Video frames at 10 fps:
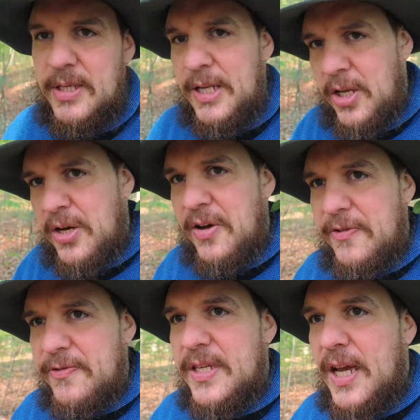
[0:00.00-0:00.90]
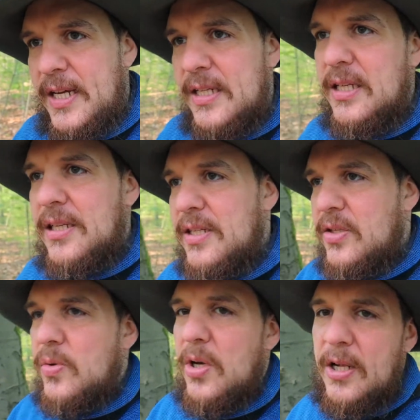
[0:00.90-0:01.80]
A lot of scientists
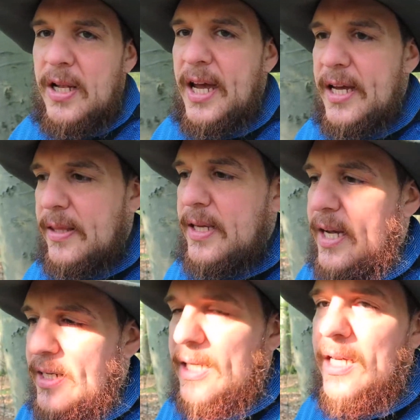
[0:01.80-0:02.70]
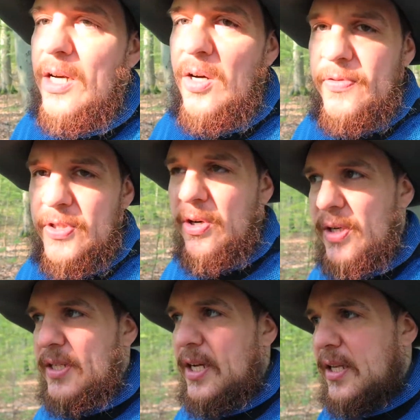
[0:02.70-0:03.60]
do not like the idea of
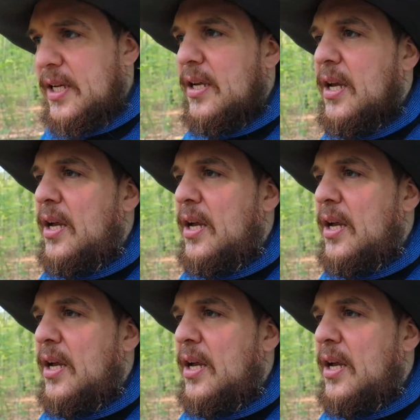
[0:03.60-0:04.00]
storytelling.